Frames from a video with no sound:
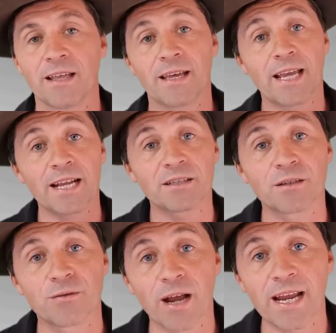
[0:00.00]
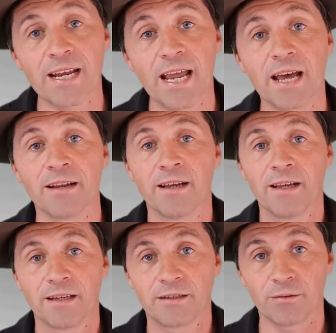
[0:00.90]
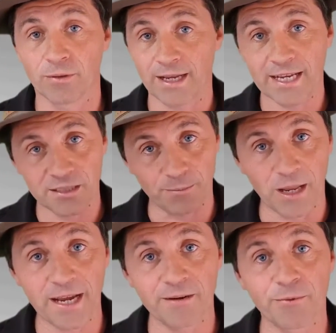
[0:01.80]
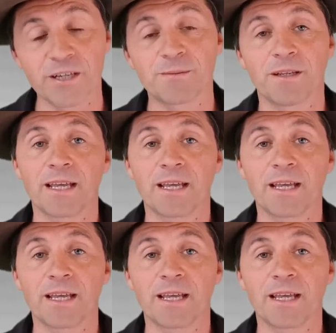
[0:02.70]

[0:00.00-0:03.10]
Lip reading: They catch the train down, they catch the plane to Brisbane,